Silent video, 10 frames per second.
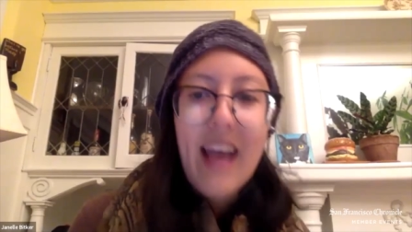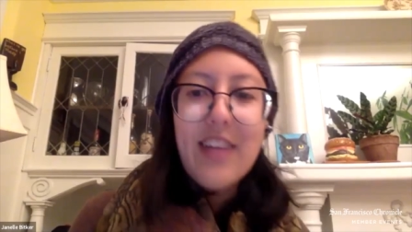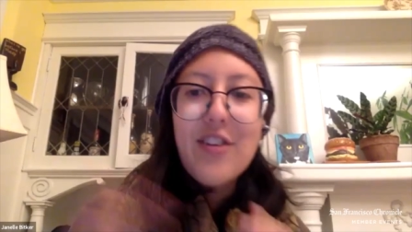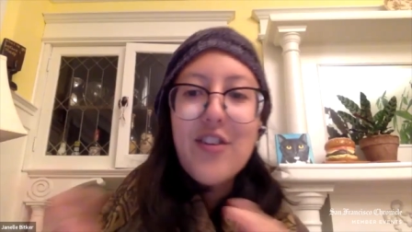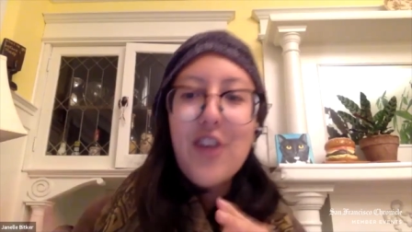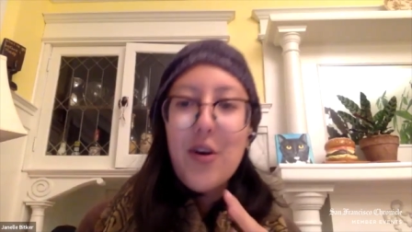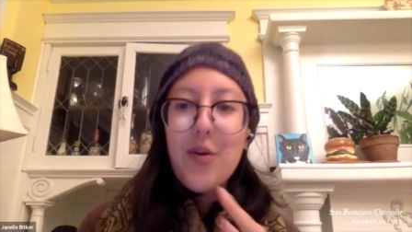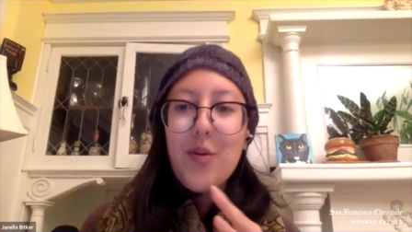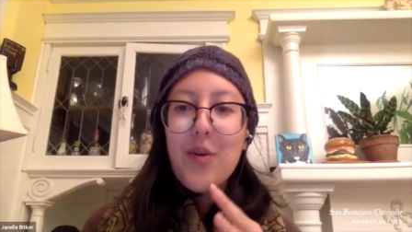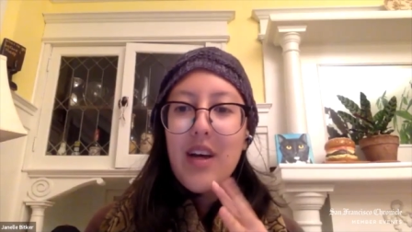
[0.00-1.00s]
So, and
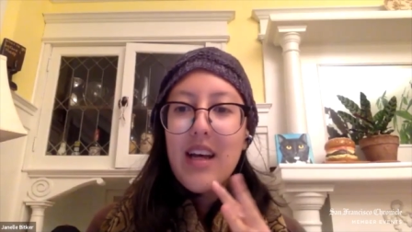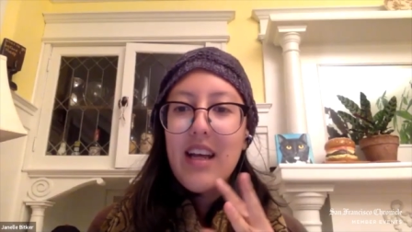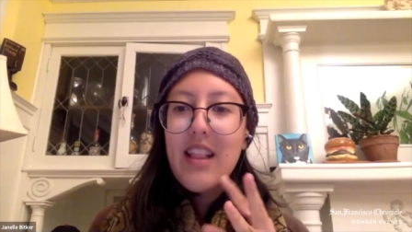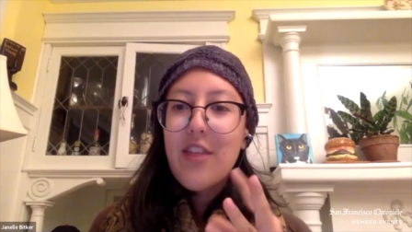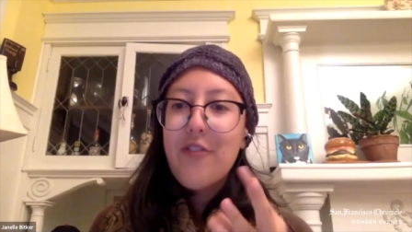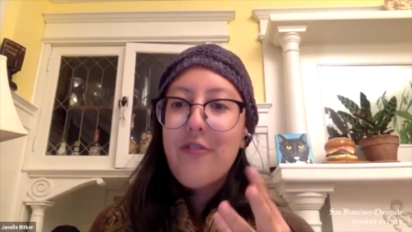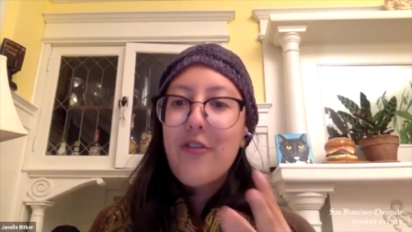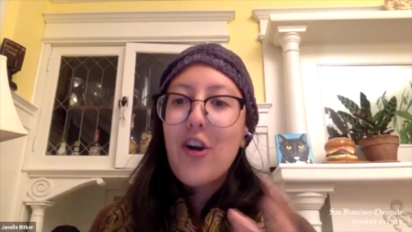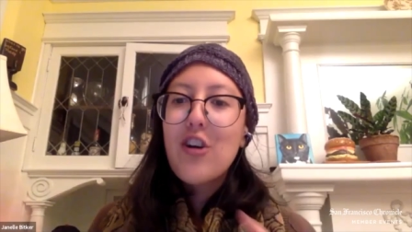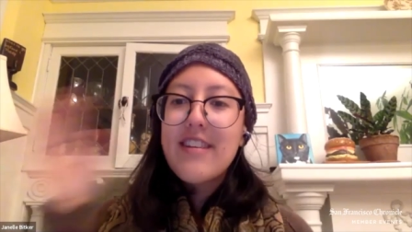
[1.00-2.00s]
so the mm-hmm.
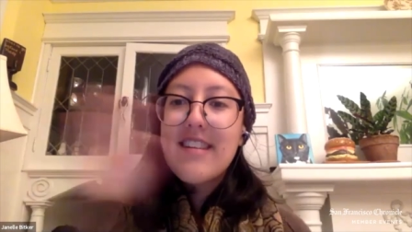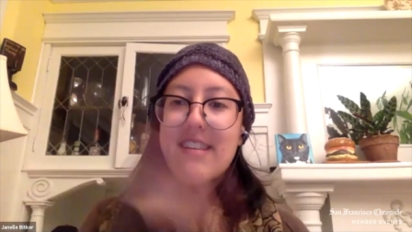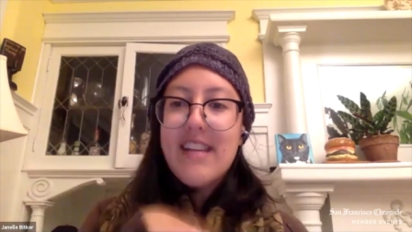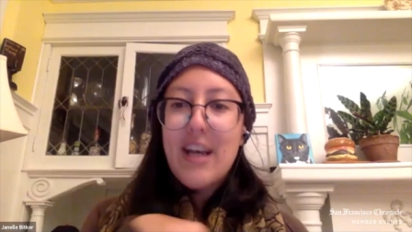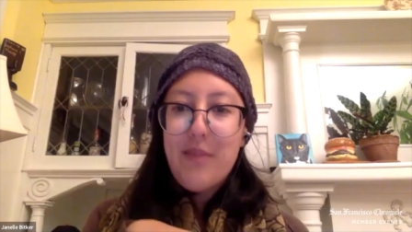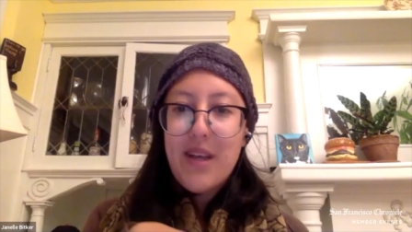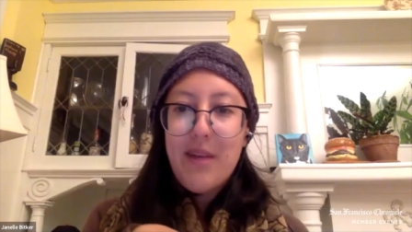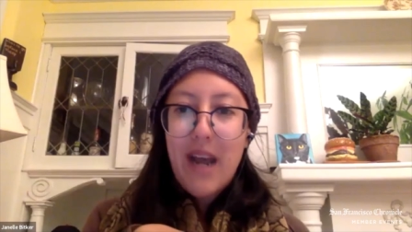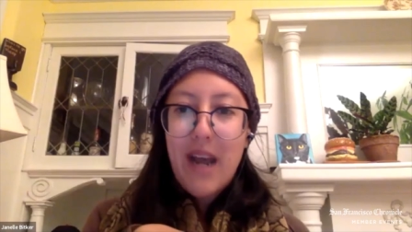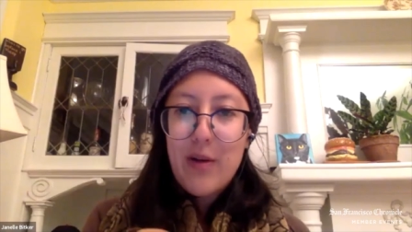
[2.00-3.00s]
first dip in
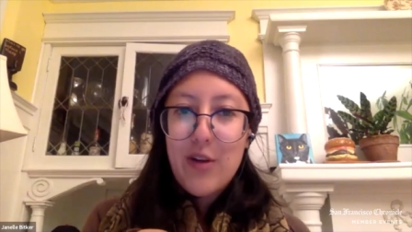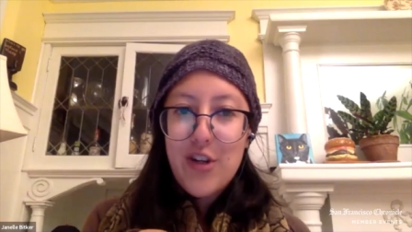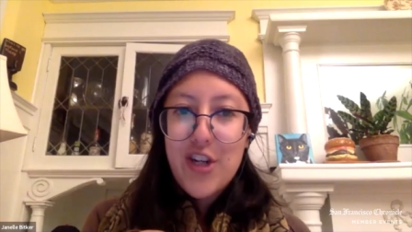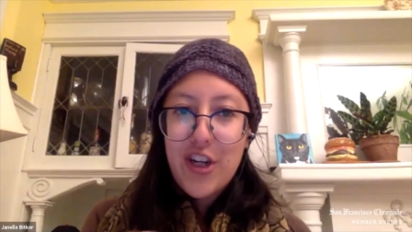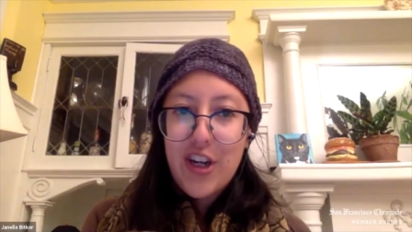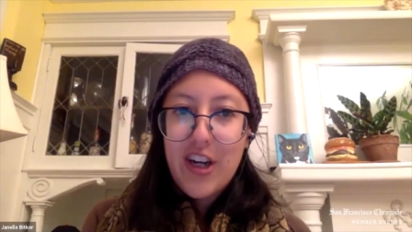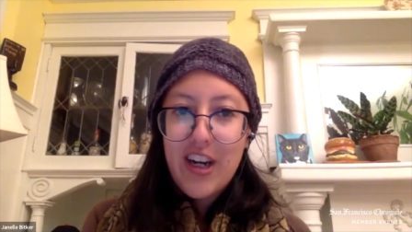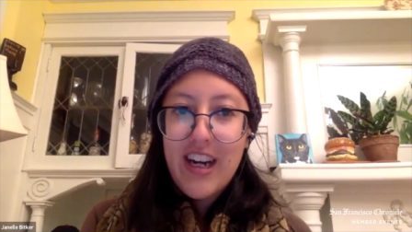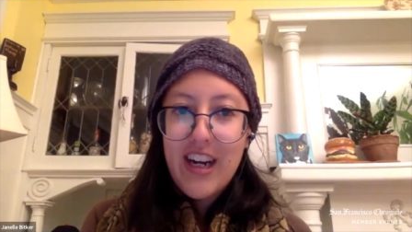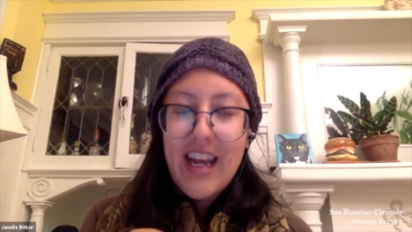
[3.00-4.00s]
powdered
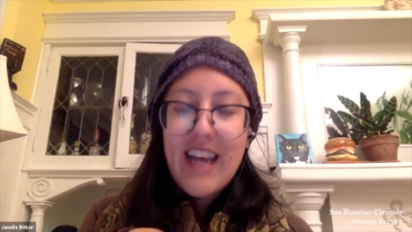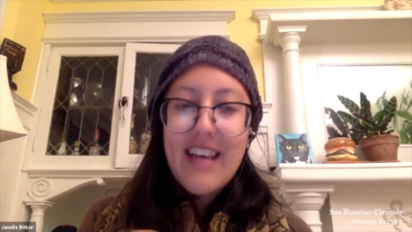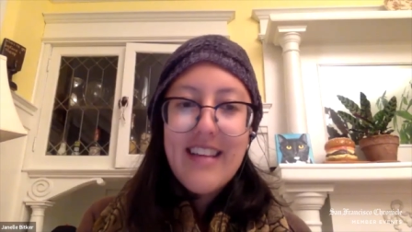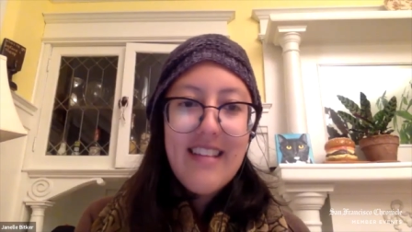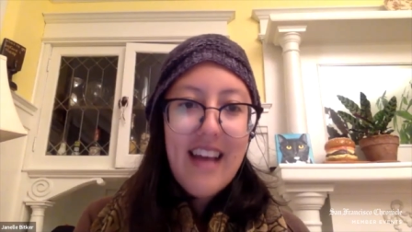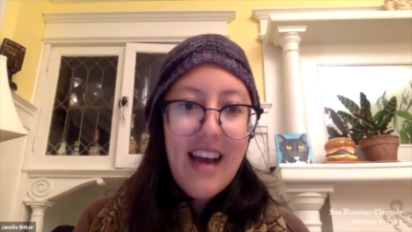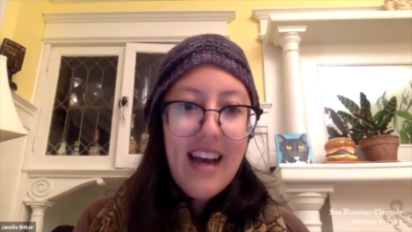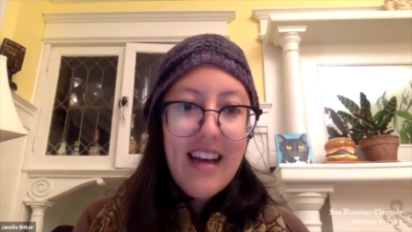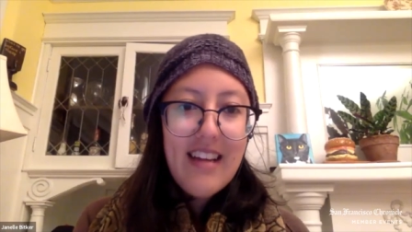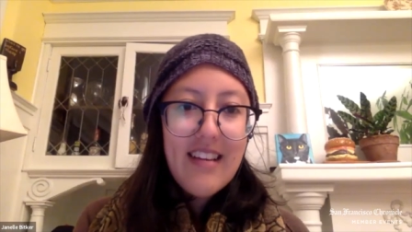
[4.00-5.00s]
sugar is
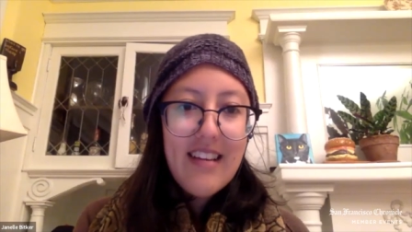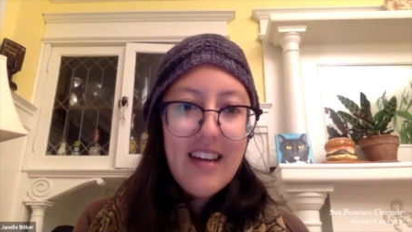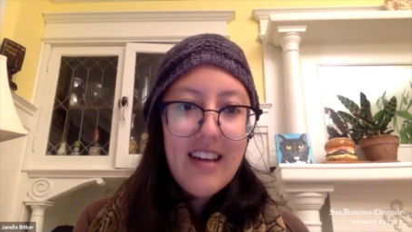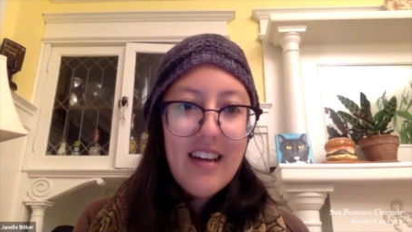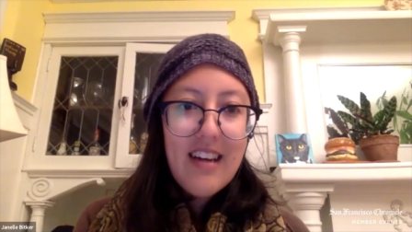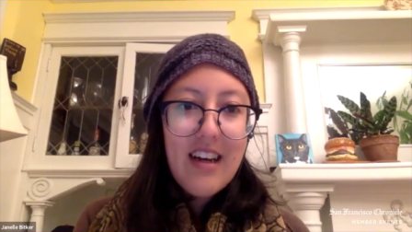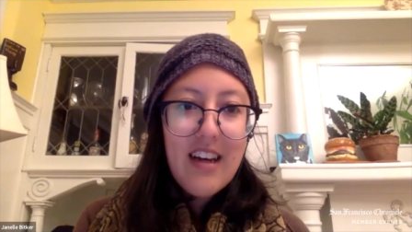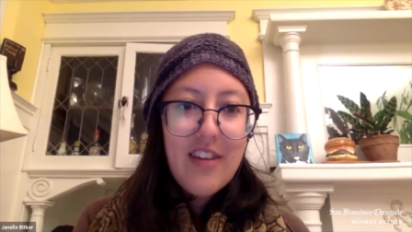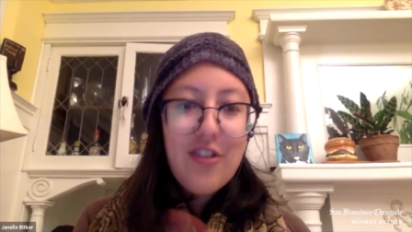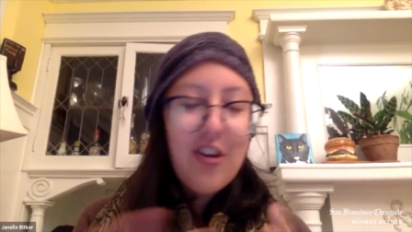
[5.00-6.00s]
that
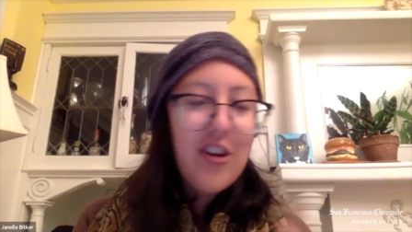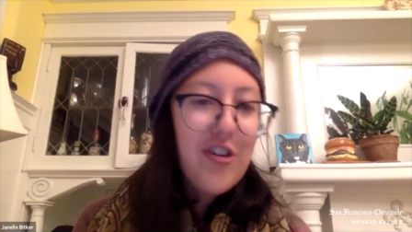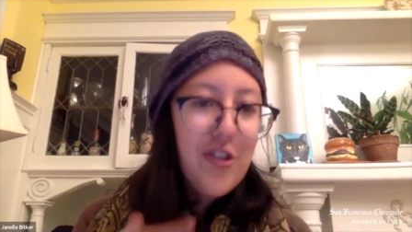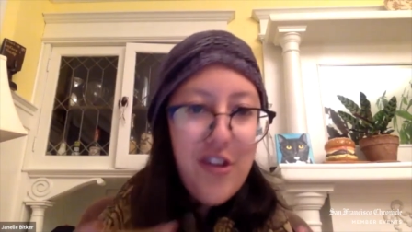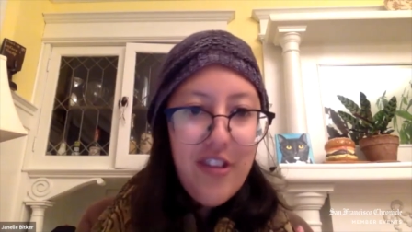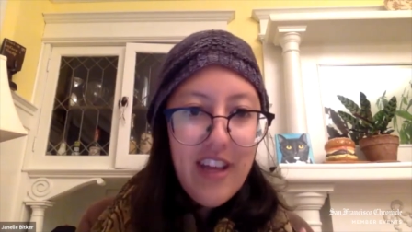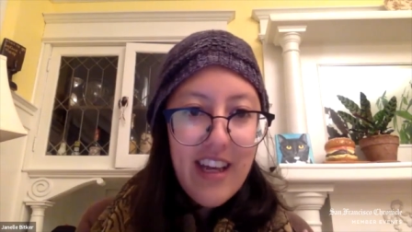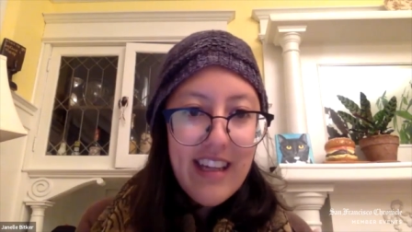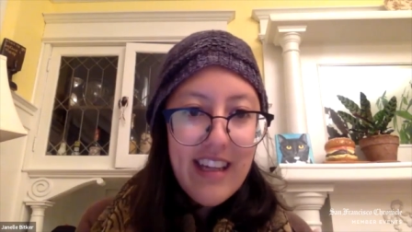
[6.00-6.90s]
a structural thing?